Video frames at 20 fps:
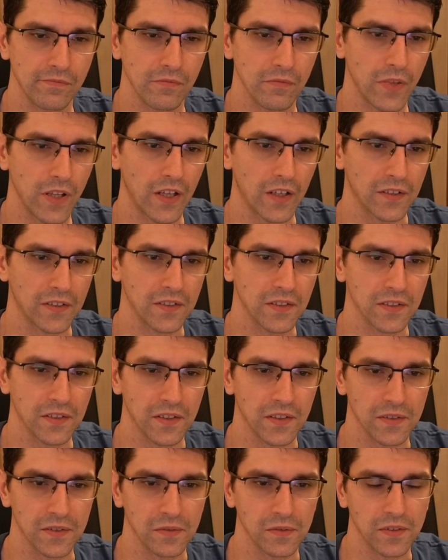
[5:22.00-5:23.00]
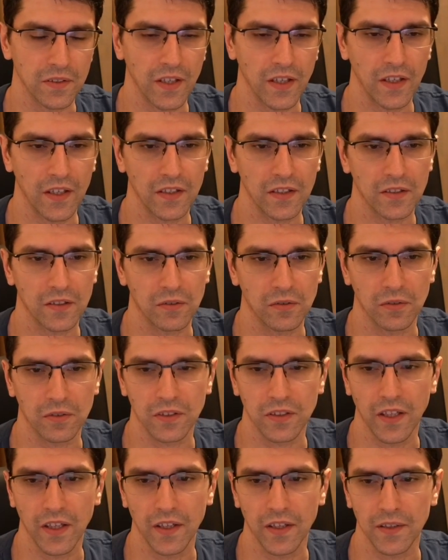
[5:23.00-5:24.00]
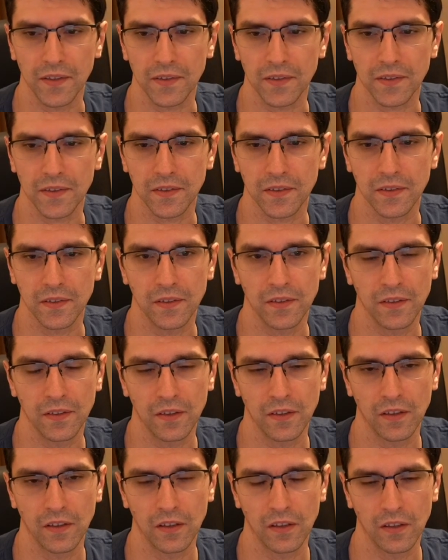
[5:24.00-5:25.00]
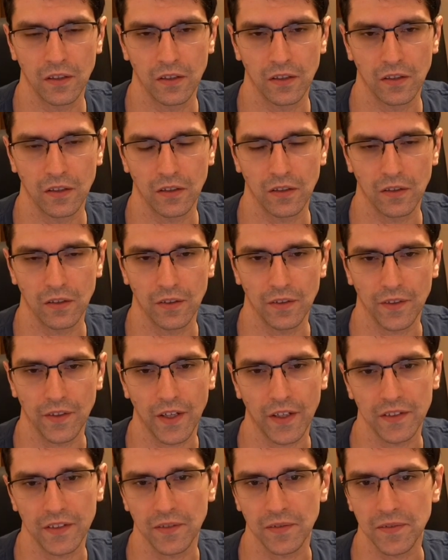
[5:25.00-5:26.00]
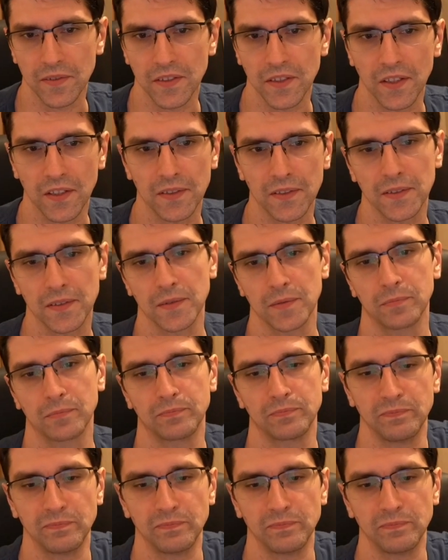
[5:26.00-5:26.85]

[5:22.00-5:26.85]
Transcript: black just has to take, rook takes, knight f6.